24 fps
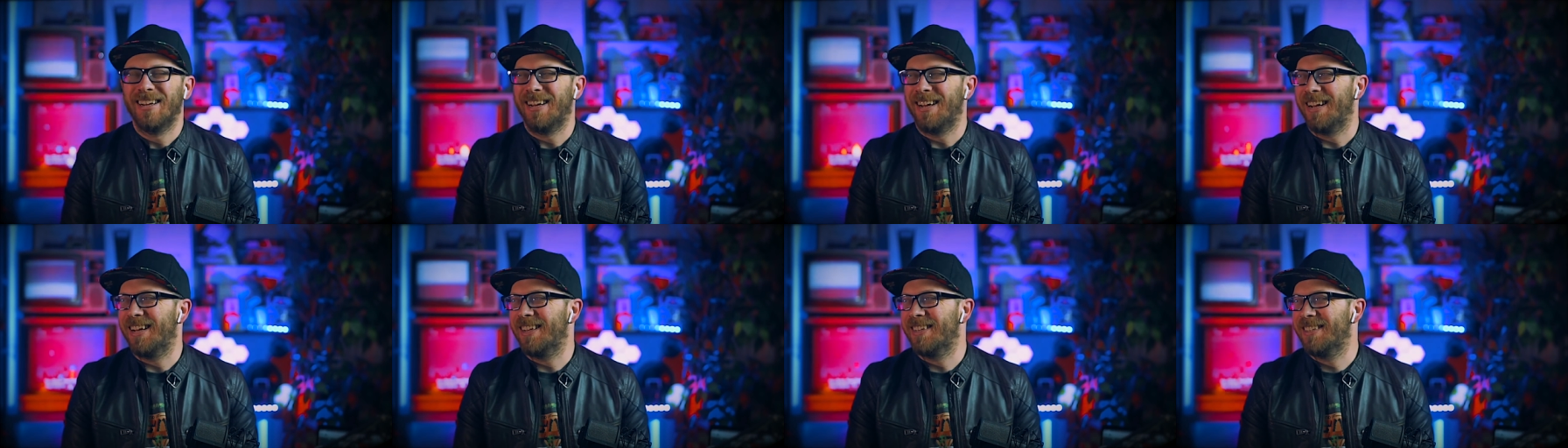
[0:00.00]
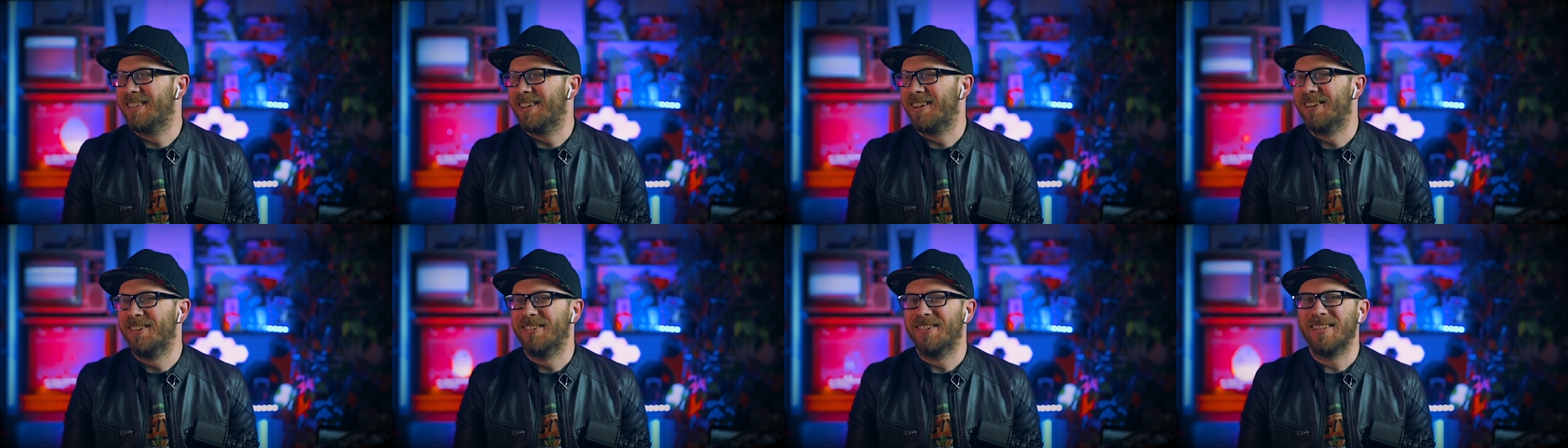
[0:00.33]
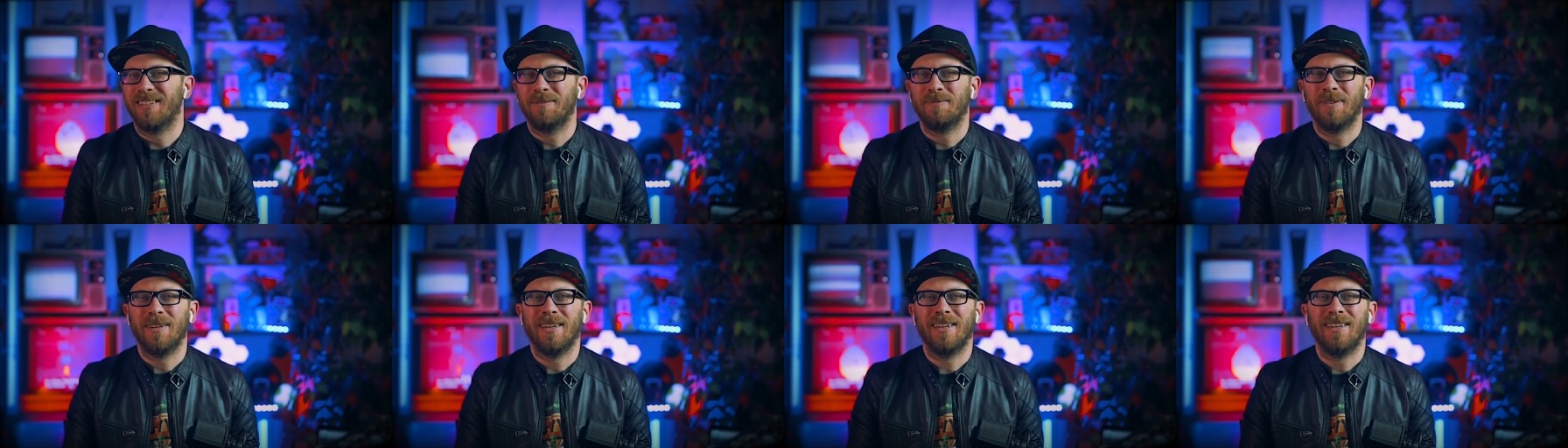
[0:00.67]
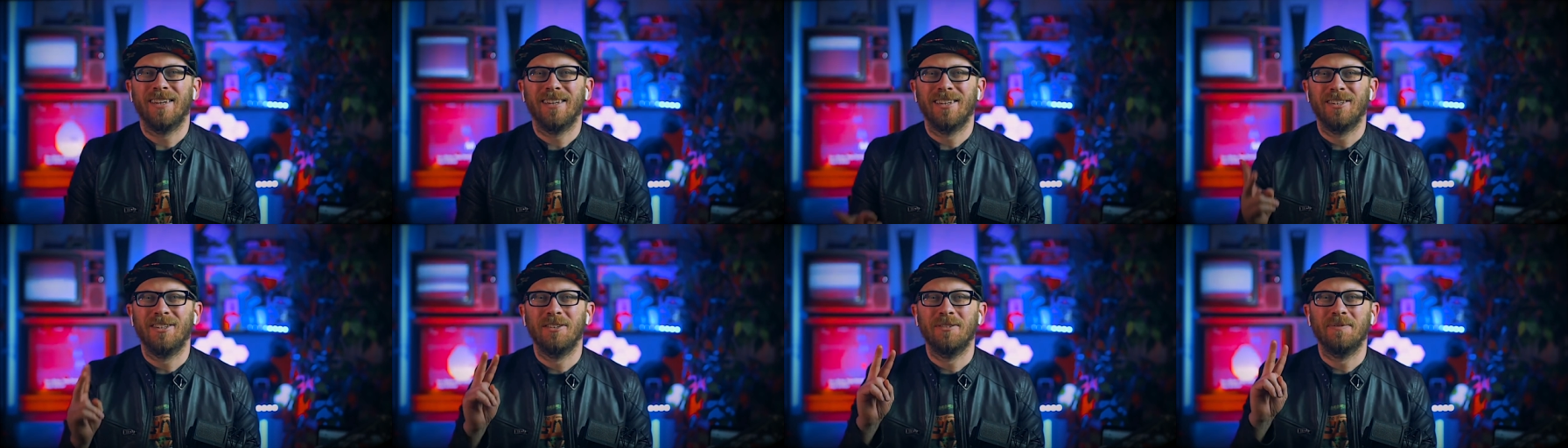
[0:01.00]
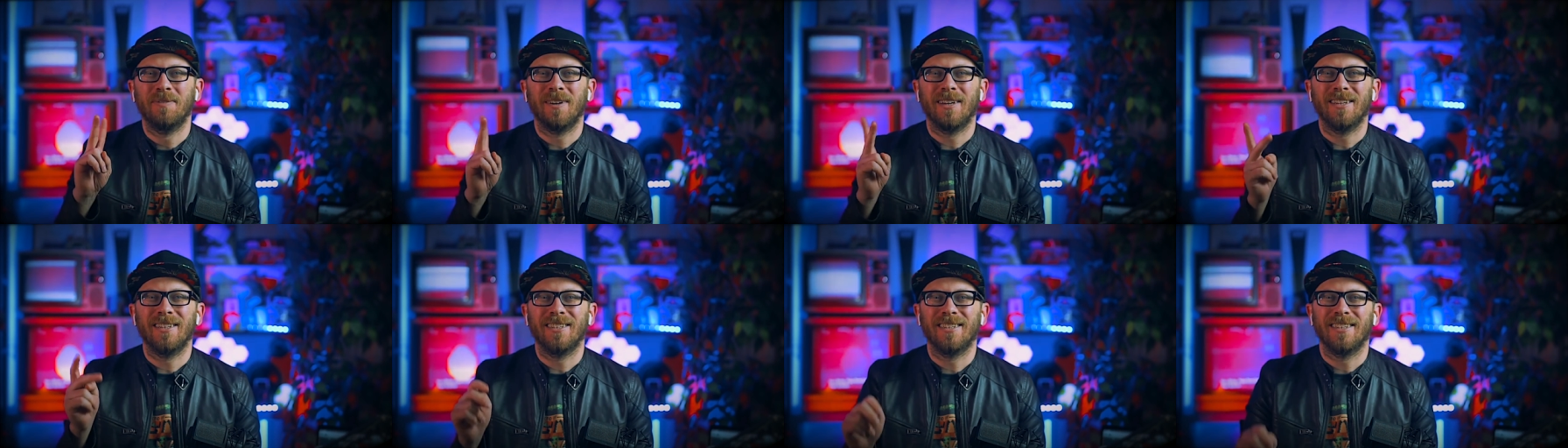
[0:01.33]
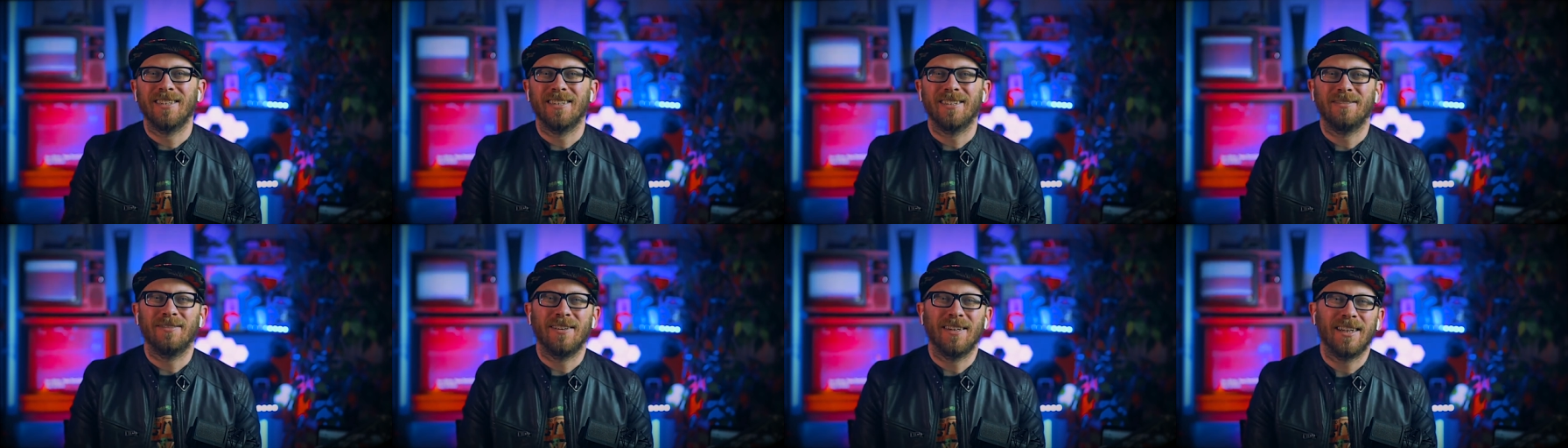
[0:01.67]
Uh, so it's been two months
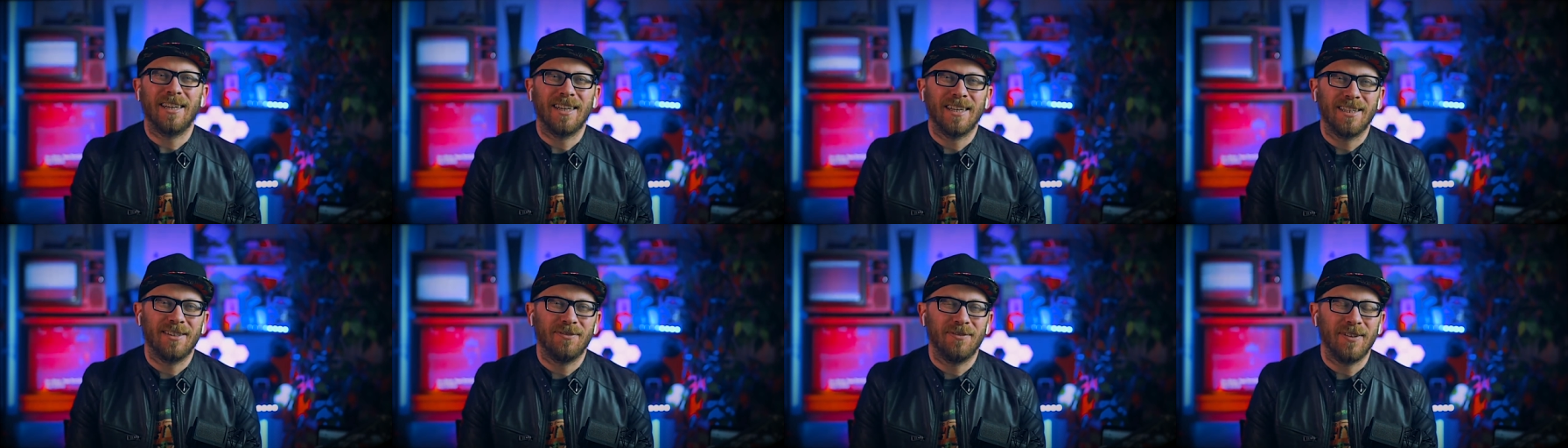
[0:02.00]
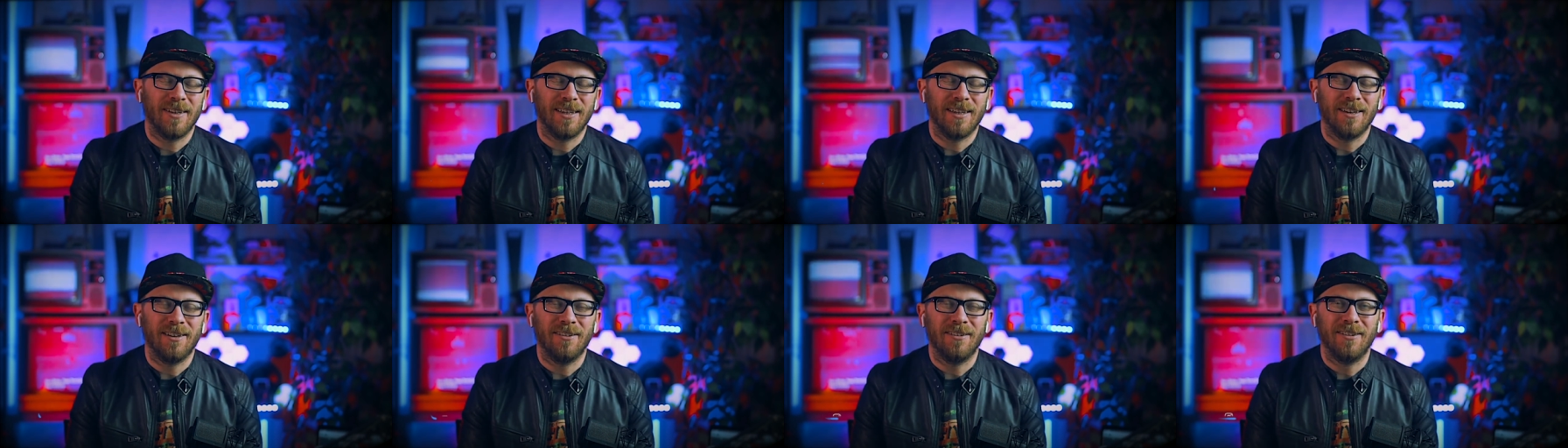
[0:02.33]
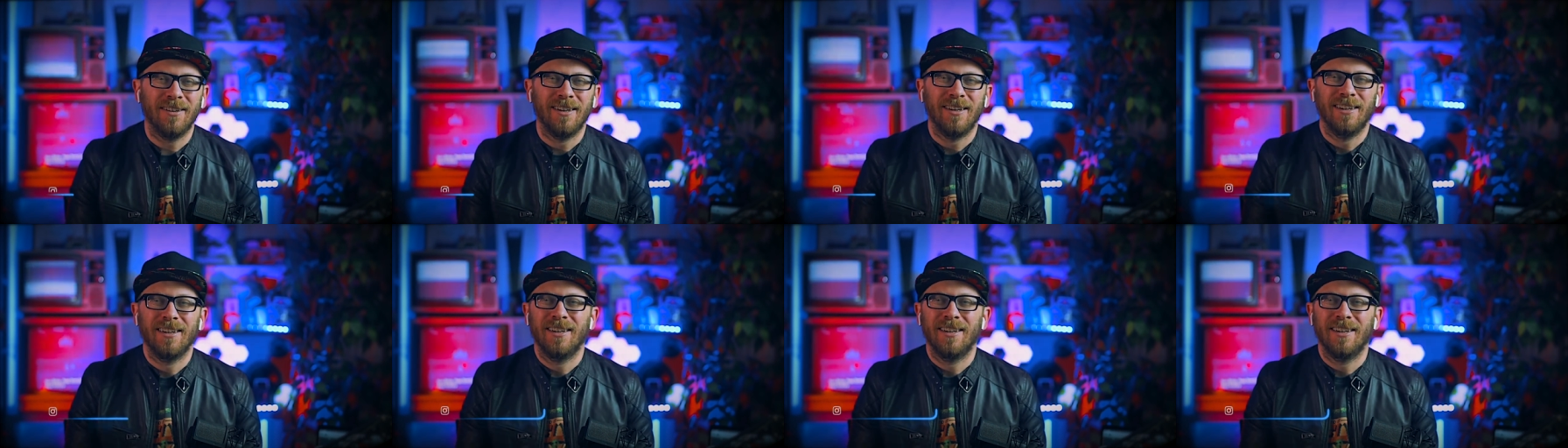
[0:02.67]
since my last video.